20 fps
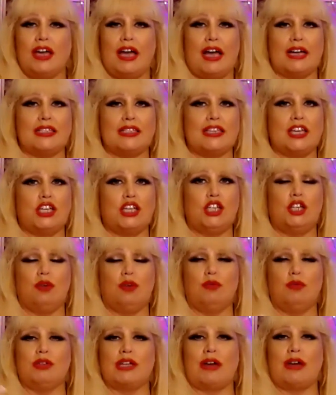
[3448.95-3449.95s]
as in
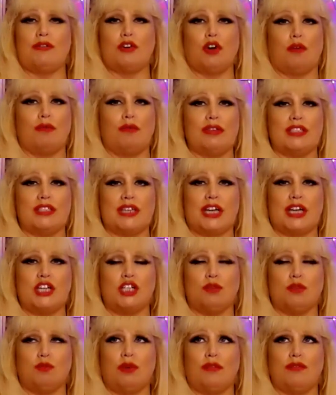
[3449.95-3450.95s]
you would have a
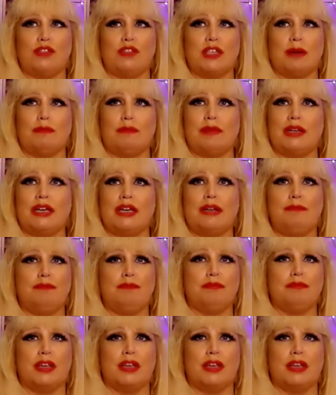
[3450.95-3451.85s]
conversation with somebody